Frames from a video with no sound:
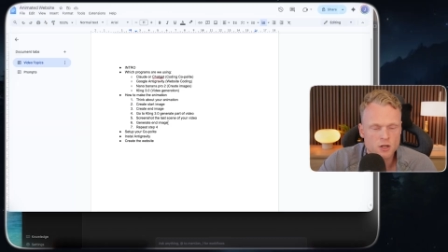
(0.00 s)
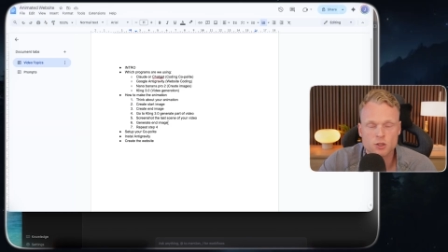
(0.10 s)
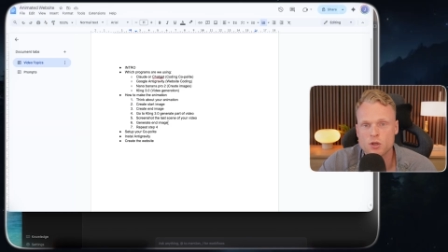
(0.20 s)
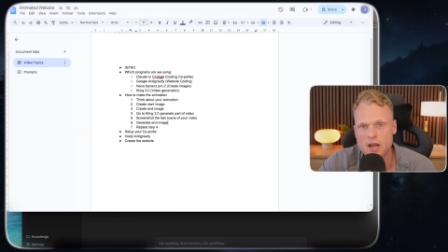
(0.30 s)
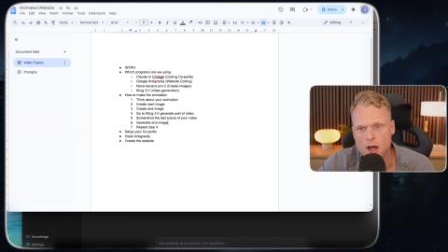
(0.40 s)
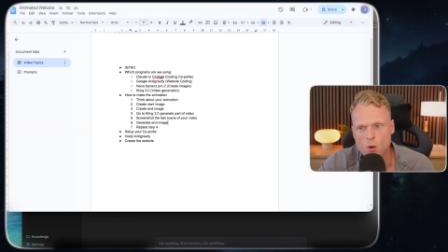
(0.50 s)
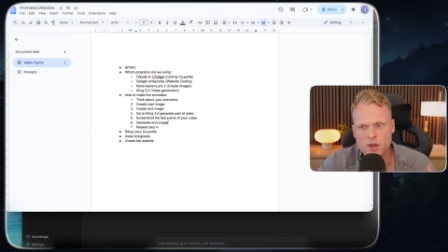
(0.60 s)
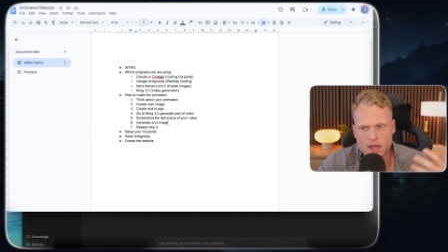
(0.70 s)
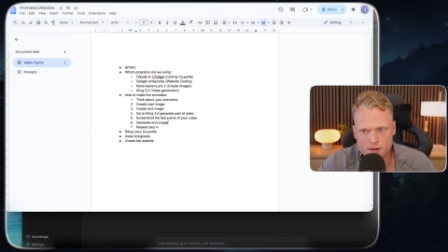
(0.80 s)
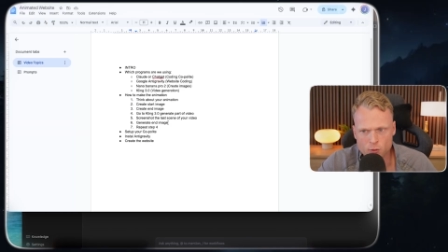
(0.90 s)
So now we
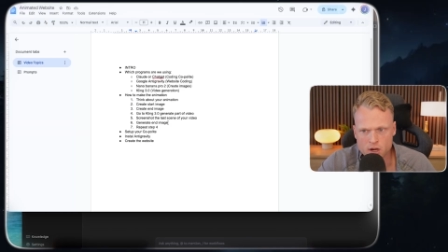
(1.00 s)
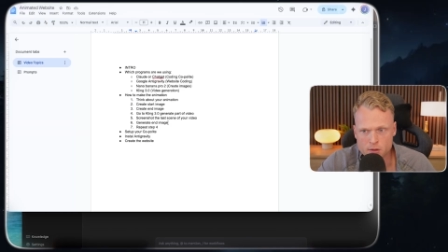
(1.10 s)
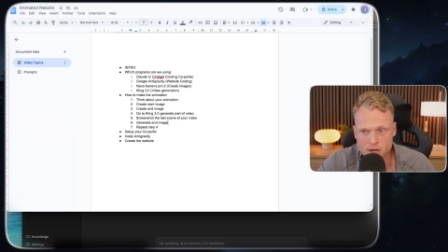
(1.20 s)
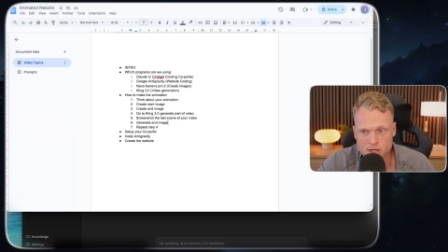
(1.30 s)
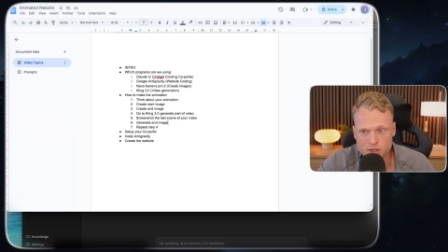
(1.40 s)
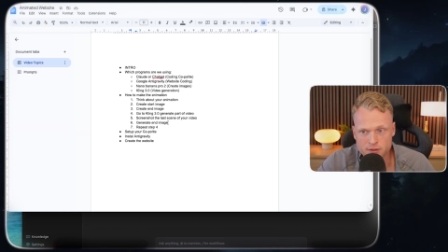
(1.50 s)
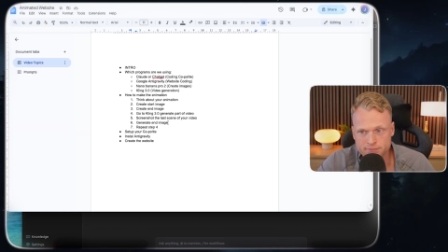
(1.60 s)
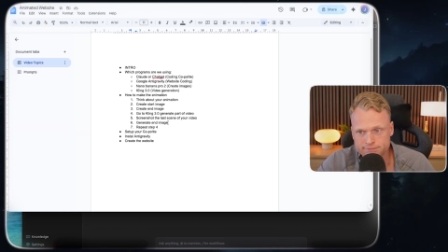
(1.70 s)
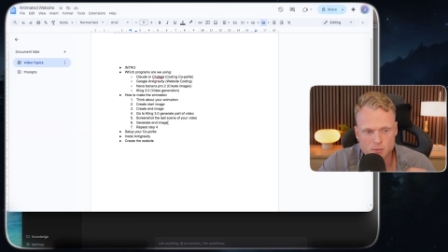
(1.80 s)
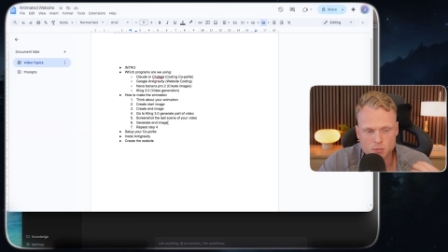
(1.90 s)
have our animation,
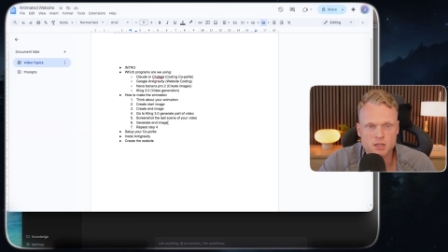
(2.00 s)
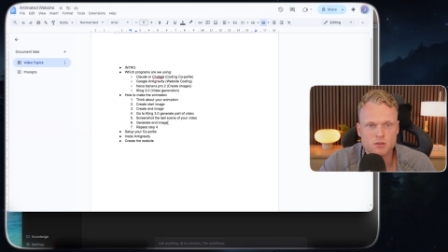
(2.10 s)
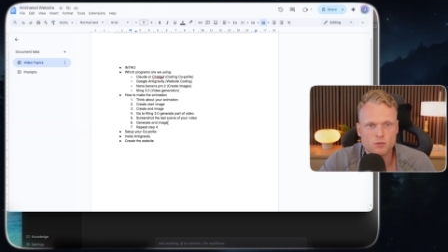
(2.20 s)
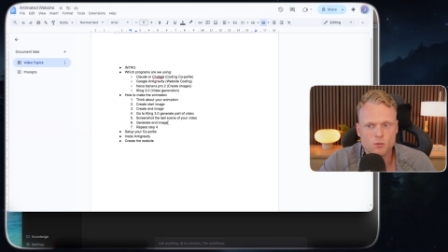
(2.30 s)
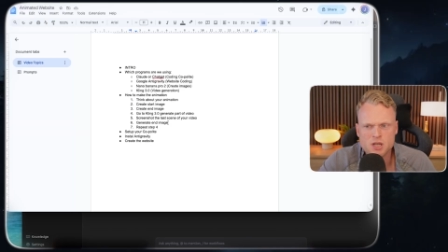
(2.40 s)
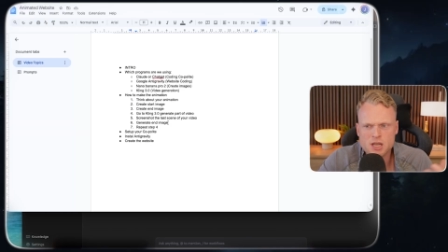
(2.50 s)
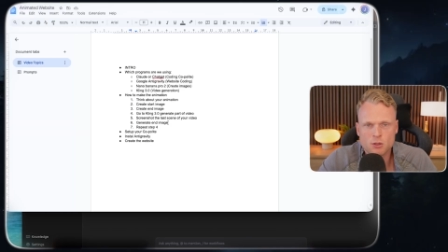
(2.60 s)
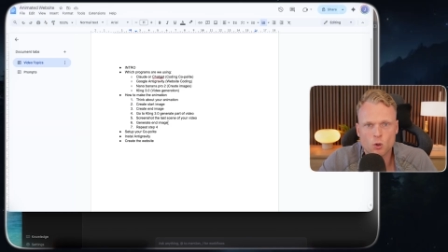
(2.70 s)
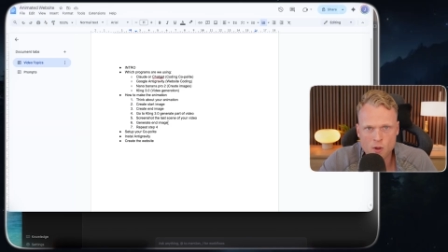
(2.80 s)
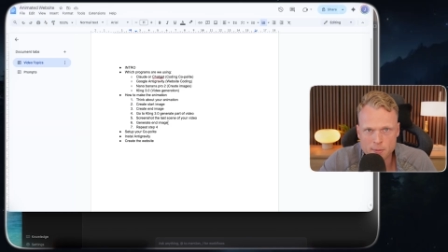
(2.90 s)
but we need
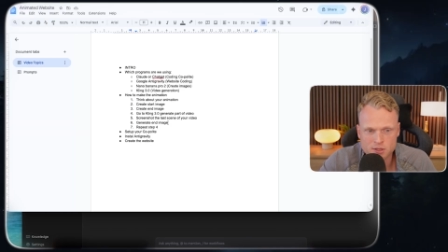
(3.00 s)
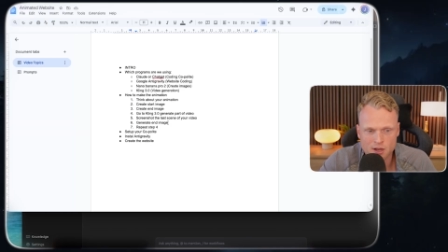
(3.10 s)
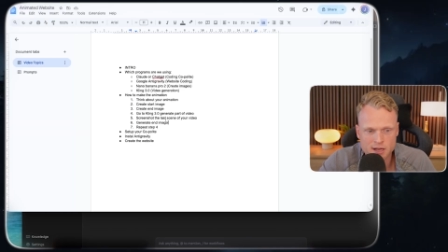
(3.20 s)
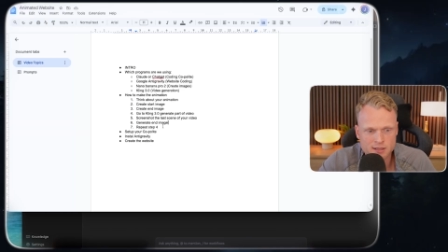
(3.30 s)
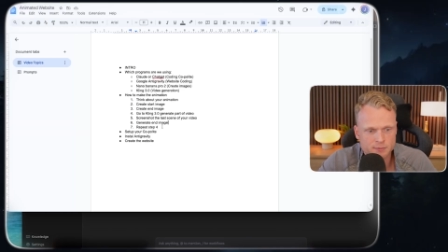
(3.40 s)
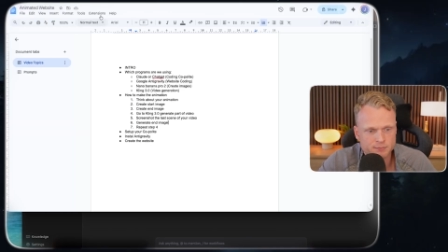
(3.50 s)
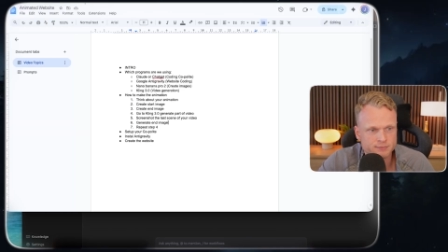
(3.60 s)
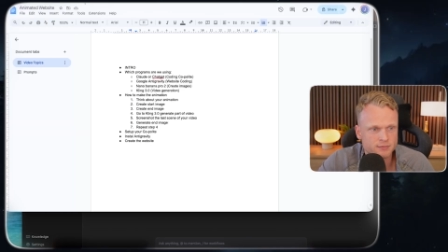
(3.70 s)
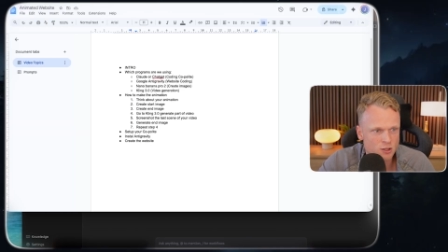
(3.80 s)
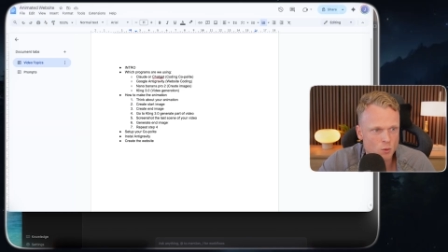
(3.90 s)
our website.
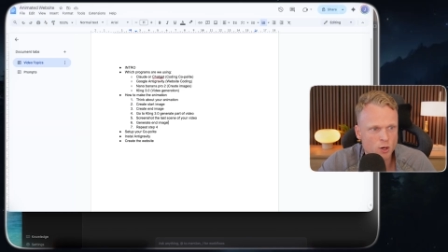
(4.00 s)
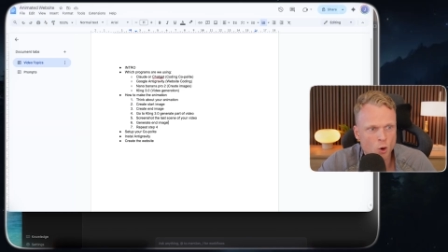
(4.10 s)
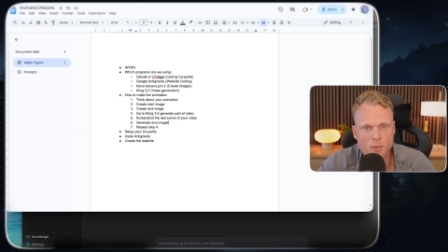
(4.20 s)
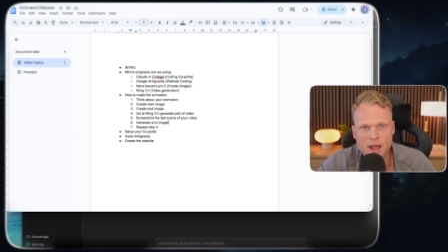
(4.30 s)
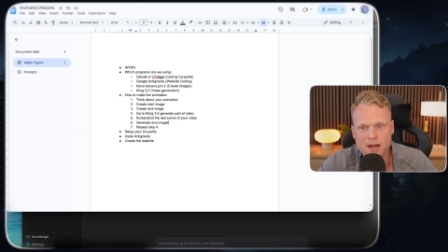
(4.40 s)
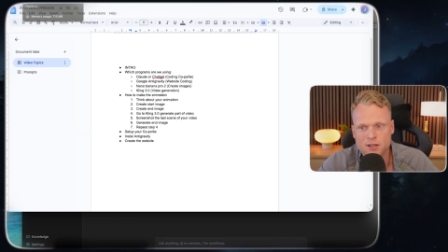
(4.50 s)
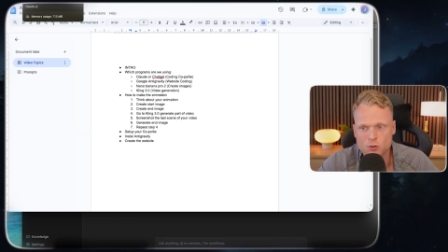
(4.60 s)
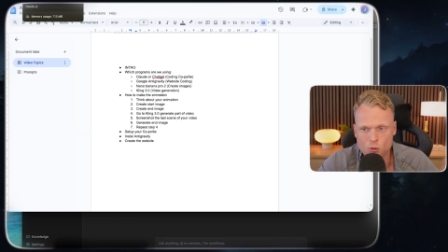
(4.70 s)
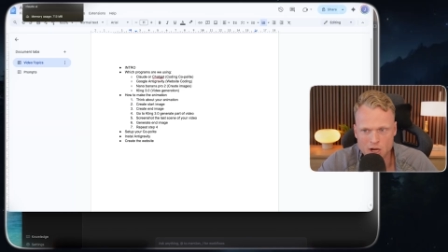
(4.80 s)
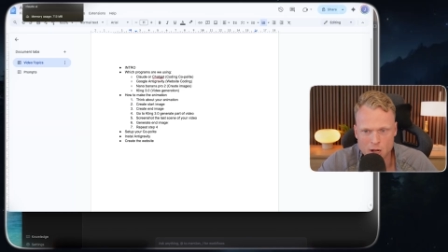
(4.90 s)
So we go back
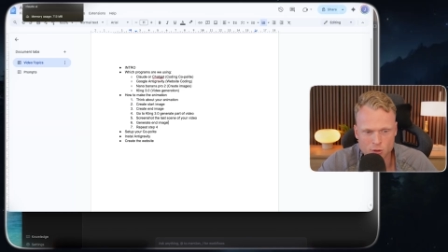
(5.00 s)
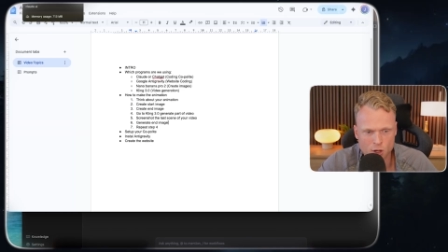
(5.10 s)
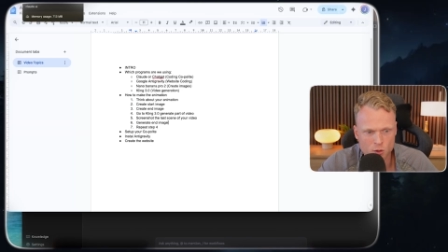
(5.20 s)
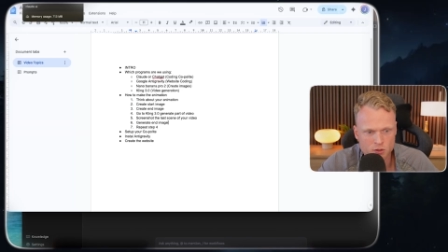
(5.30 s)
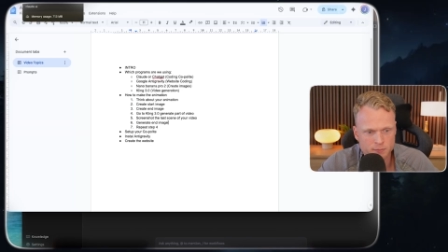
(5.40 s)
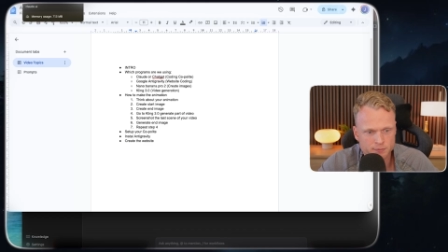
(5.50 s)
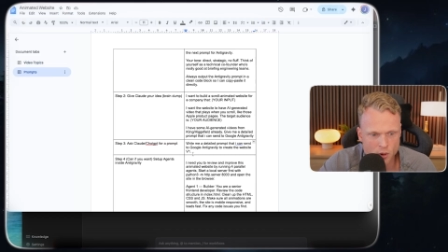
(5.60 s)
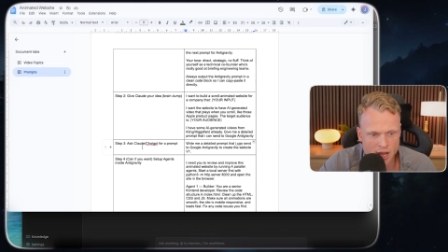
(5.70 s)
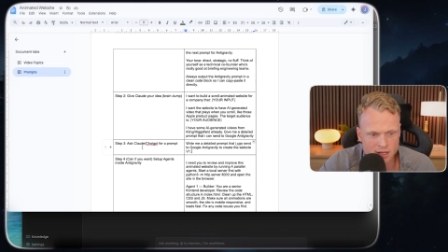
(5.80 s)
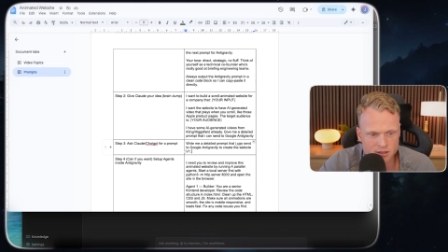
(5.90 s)
to Cloud Code. We
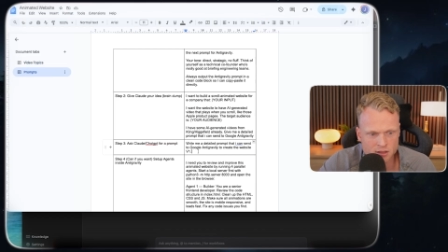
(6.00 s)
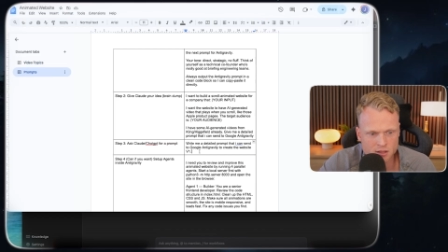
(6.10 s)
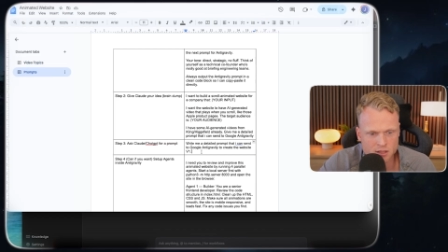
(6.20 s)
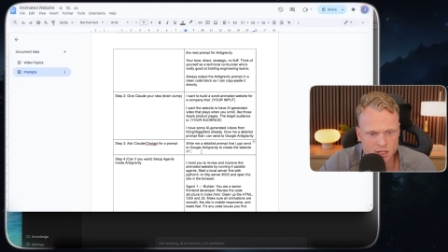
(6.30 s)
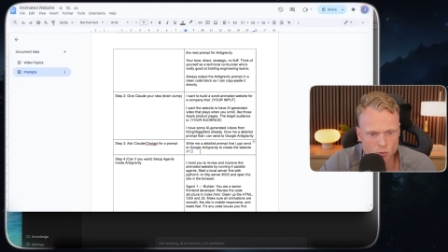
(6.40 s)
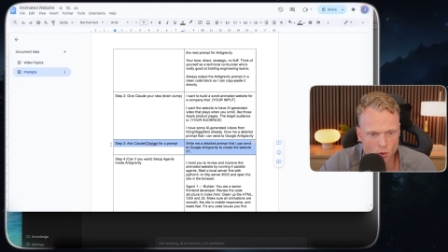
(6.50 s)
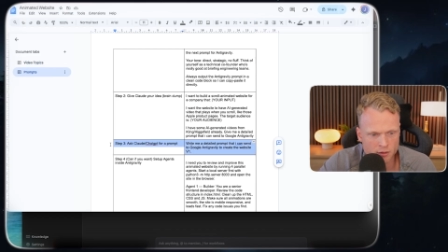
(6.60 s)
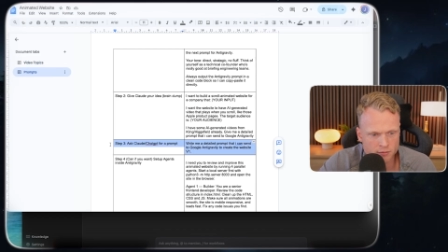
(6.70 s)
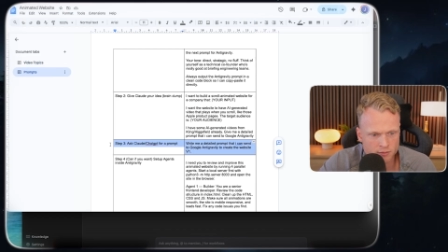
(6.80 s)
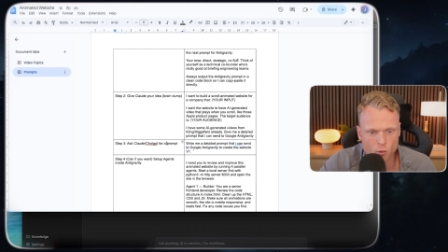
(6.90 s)
ask it to this
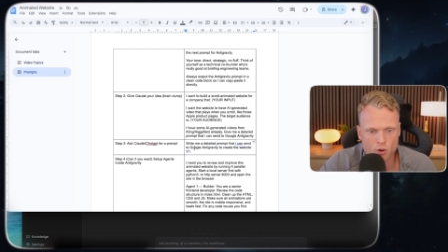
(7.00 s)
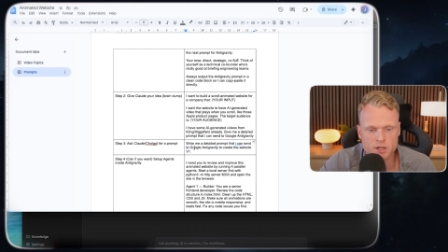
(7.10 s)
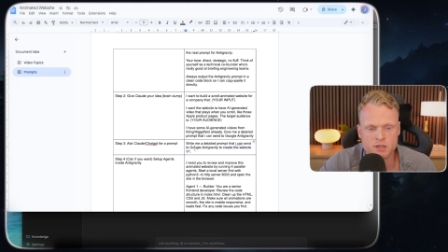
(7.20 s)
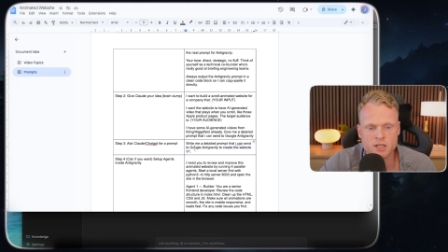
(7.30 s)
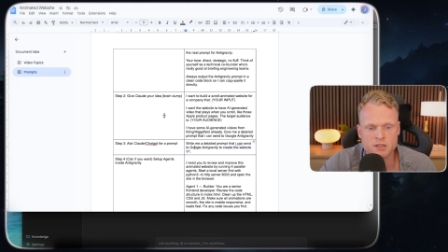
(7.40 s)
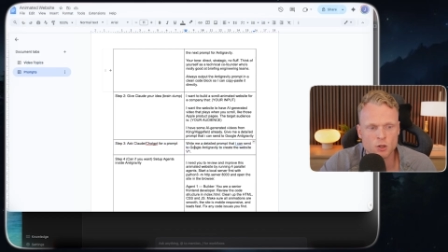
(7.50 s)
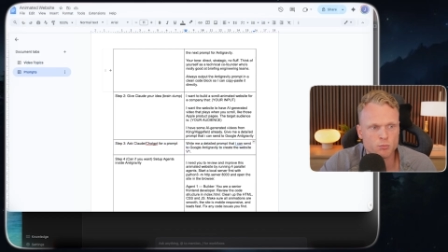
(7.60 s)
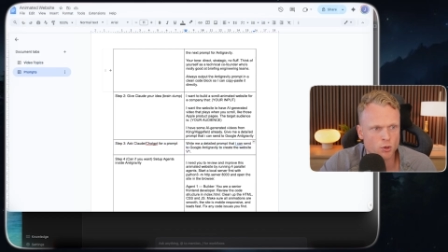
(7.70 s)
one for the detailed